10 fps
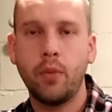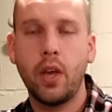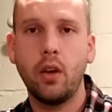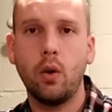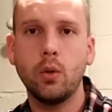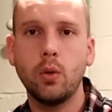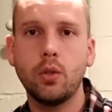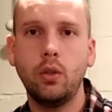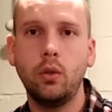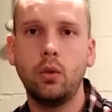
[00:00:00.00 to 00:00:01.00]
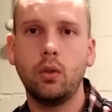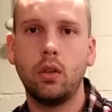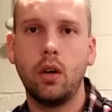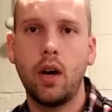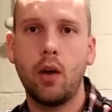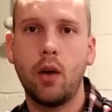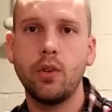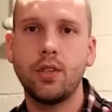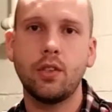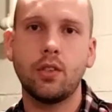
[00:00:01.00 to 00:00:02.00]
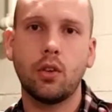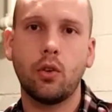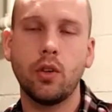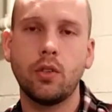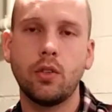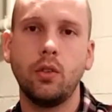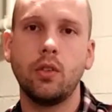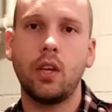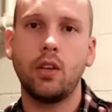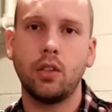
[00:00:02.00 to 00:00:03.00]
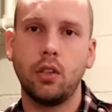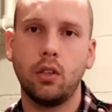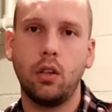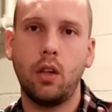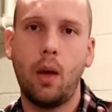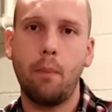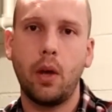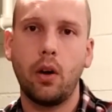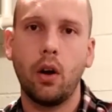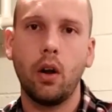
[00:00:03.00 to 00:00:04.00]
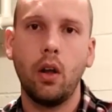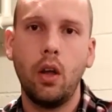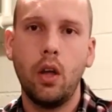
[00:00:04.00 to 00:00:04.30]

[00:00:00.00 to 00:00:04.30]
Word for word: And it also uh, resists crystallization a lot better.